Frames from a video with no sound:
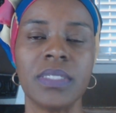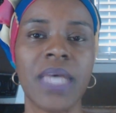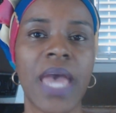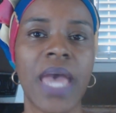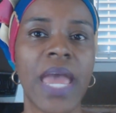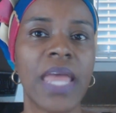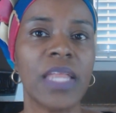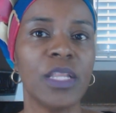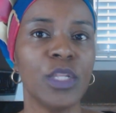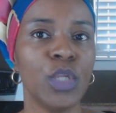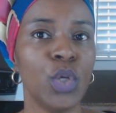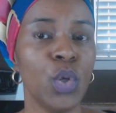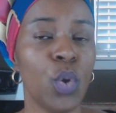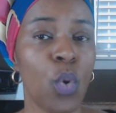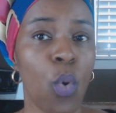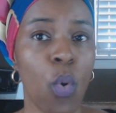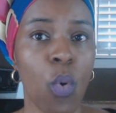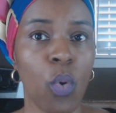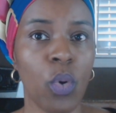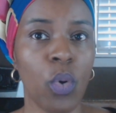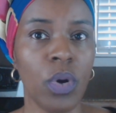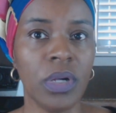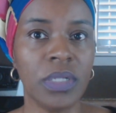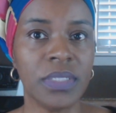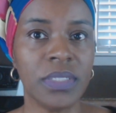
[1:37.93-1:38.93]
tightly
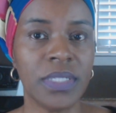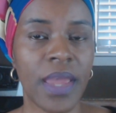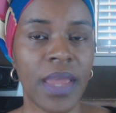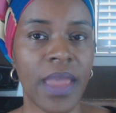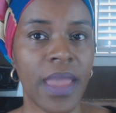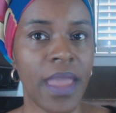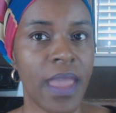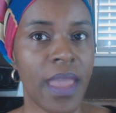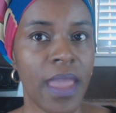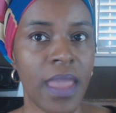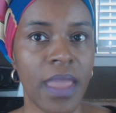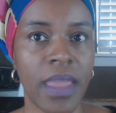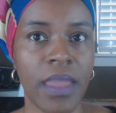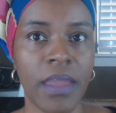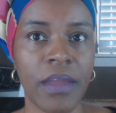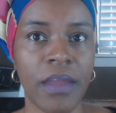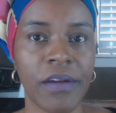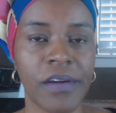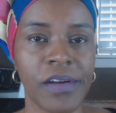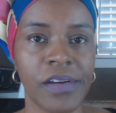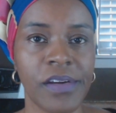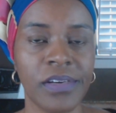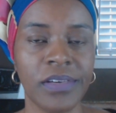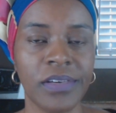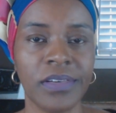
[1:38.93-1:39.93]
coiled
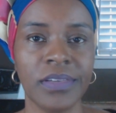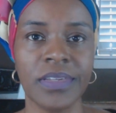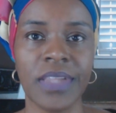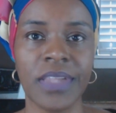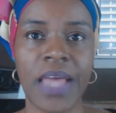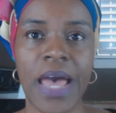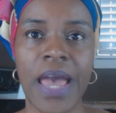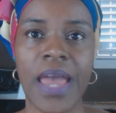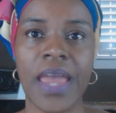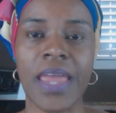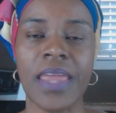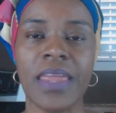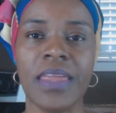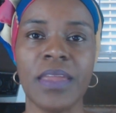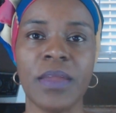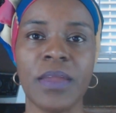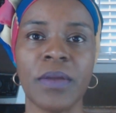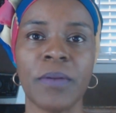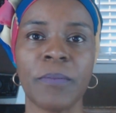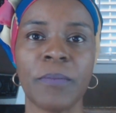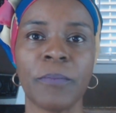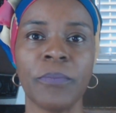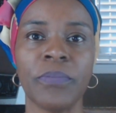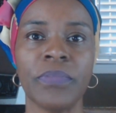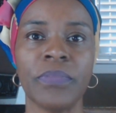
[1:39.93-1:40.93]
hair
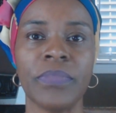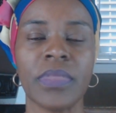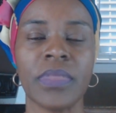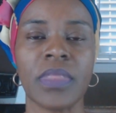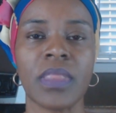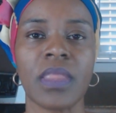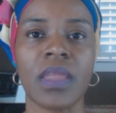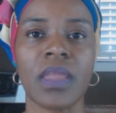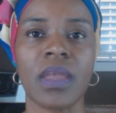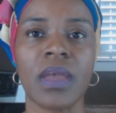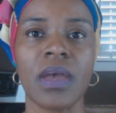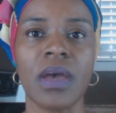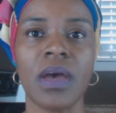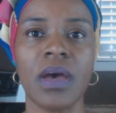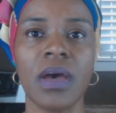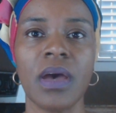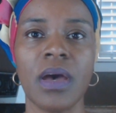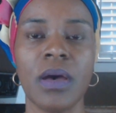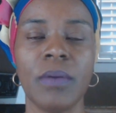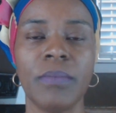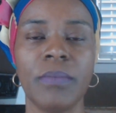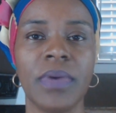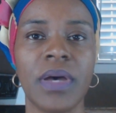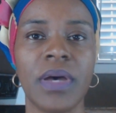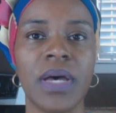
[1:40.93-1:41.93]
like
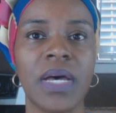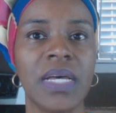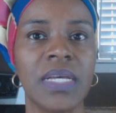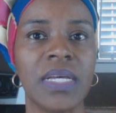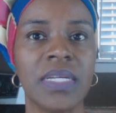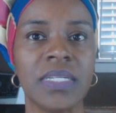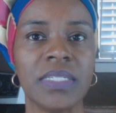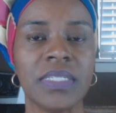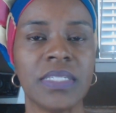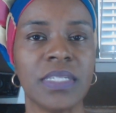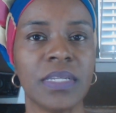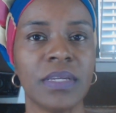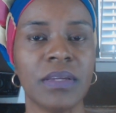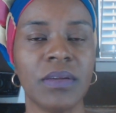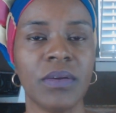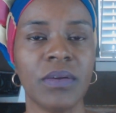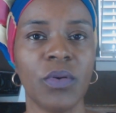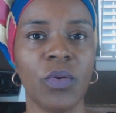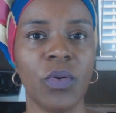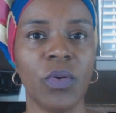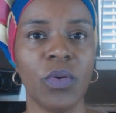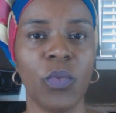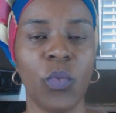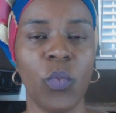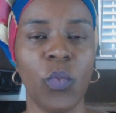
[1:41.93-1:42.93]
us
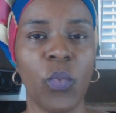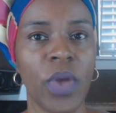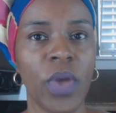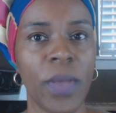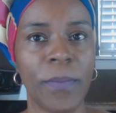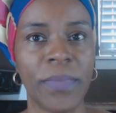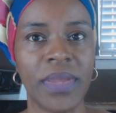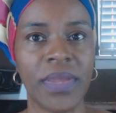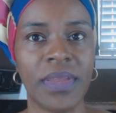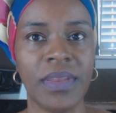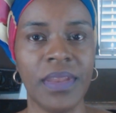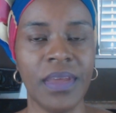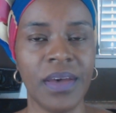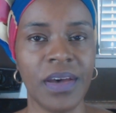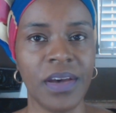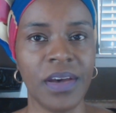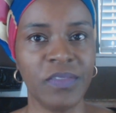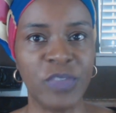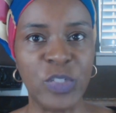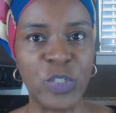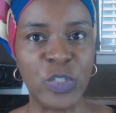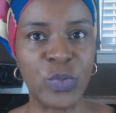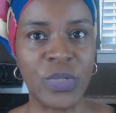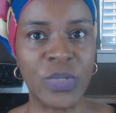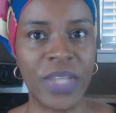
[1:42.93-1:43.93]
women
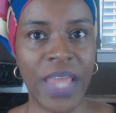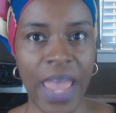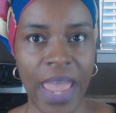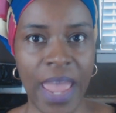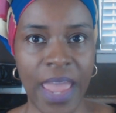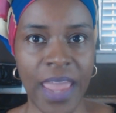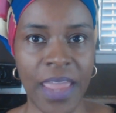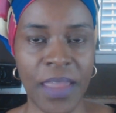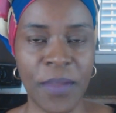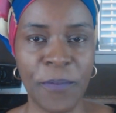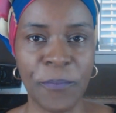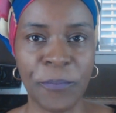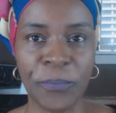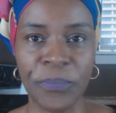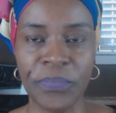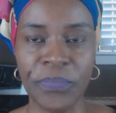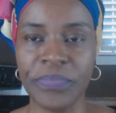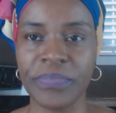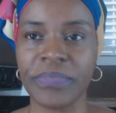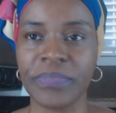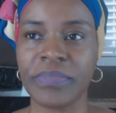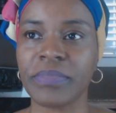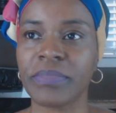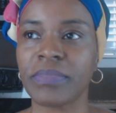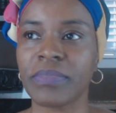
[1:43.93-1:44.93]
of today,
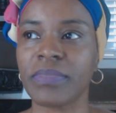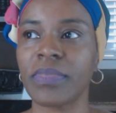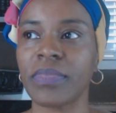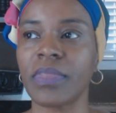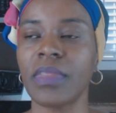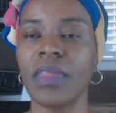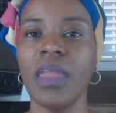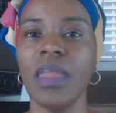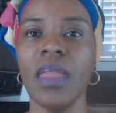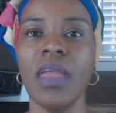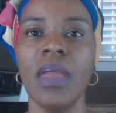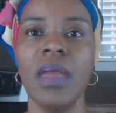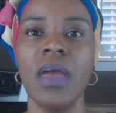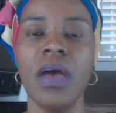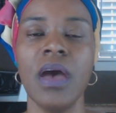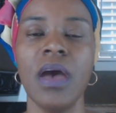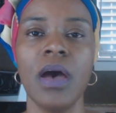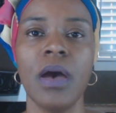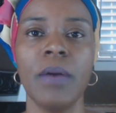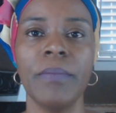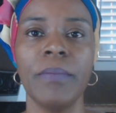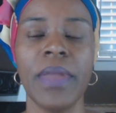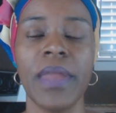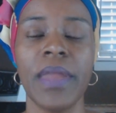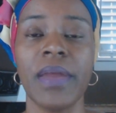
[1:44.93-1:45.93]

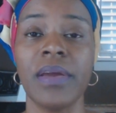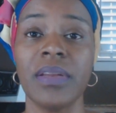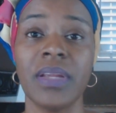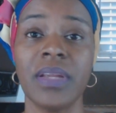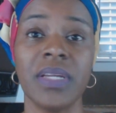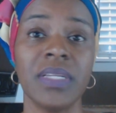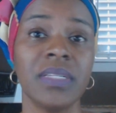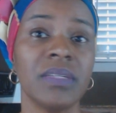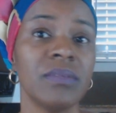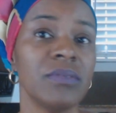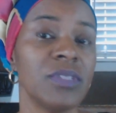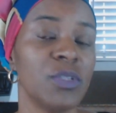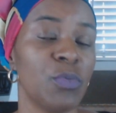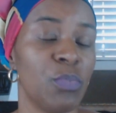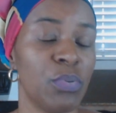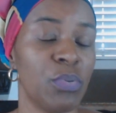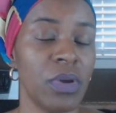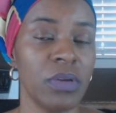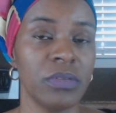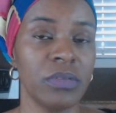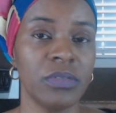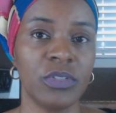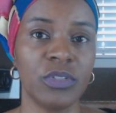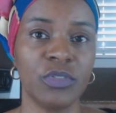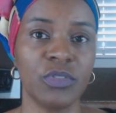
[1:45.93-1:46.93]
hair that's
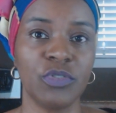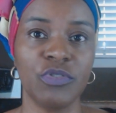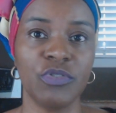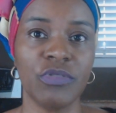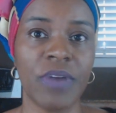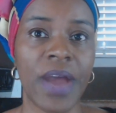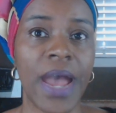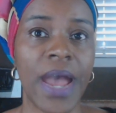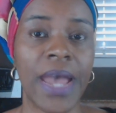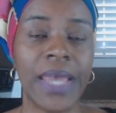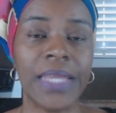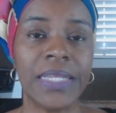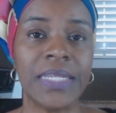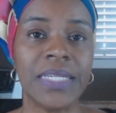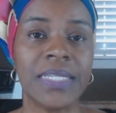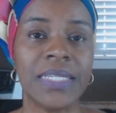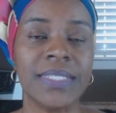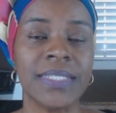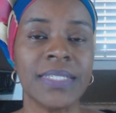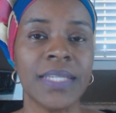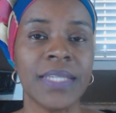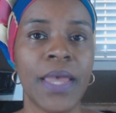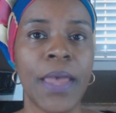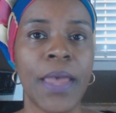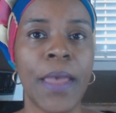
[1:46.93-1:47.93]
prone to
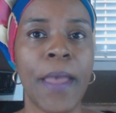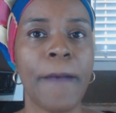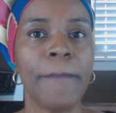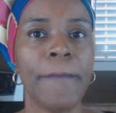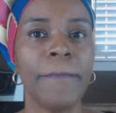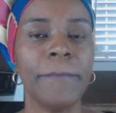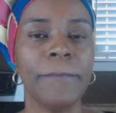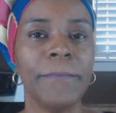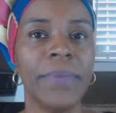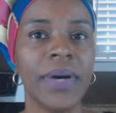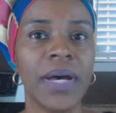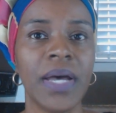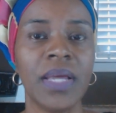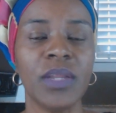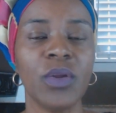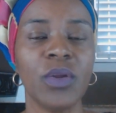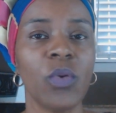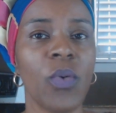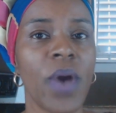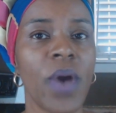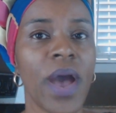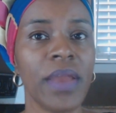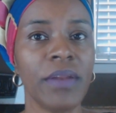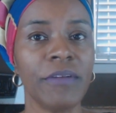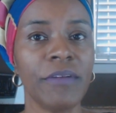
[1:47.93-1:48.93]
dryness. But
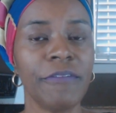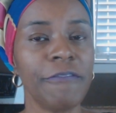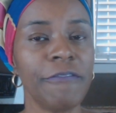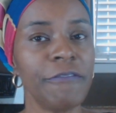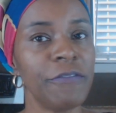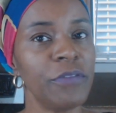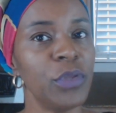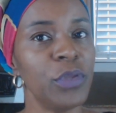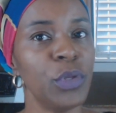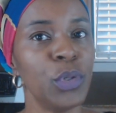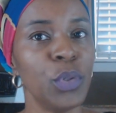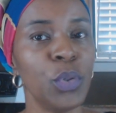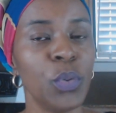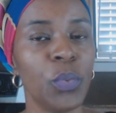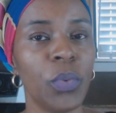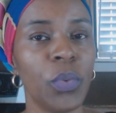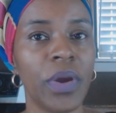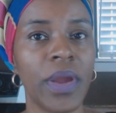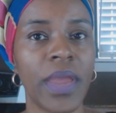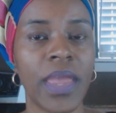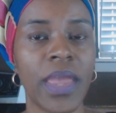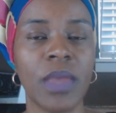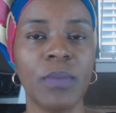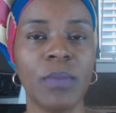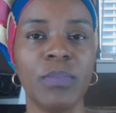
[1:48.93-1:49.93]
quite a few
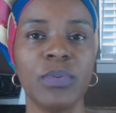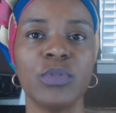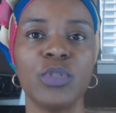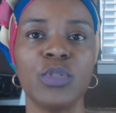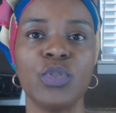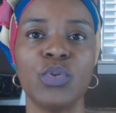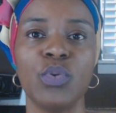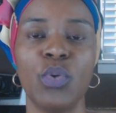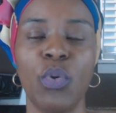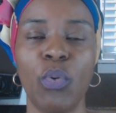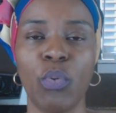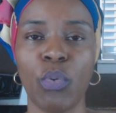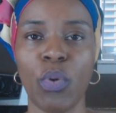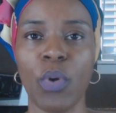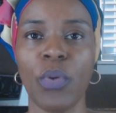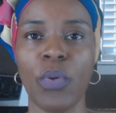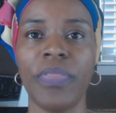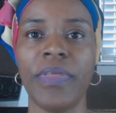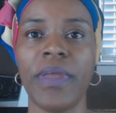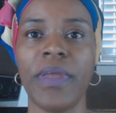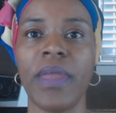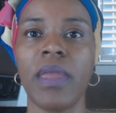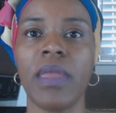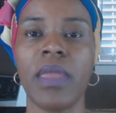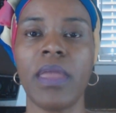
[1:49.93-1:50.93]
were able to
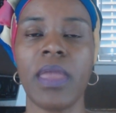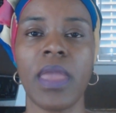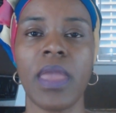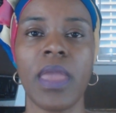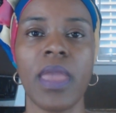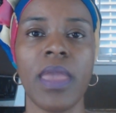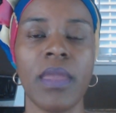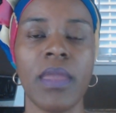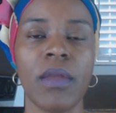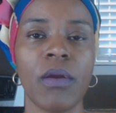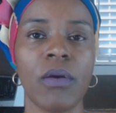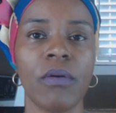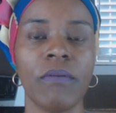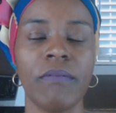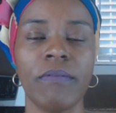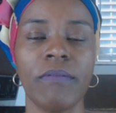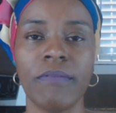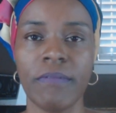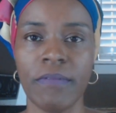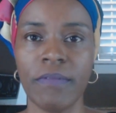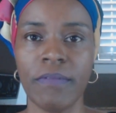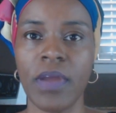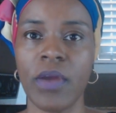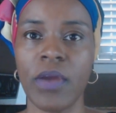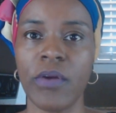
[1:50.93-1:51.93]
grow their hair
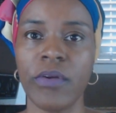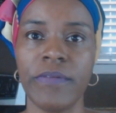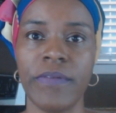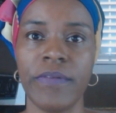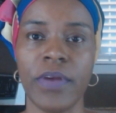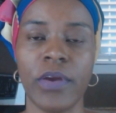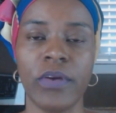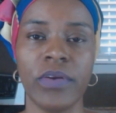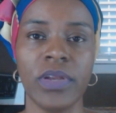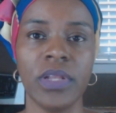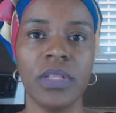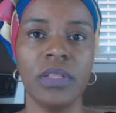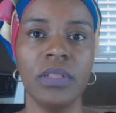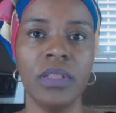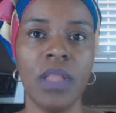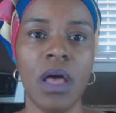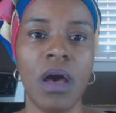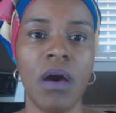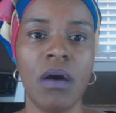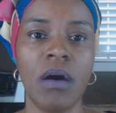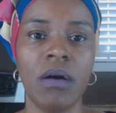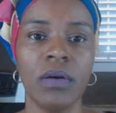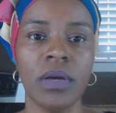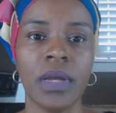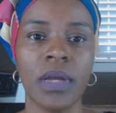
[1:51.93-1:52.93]
very, very
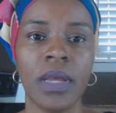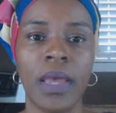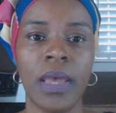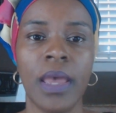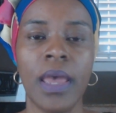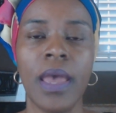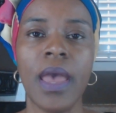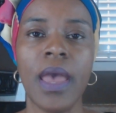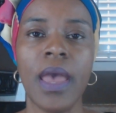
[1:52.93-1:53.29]
long.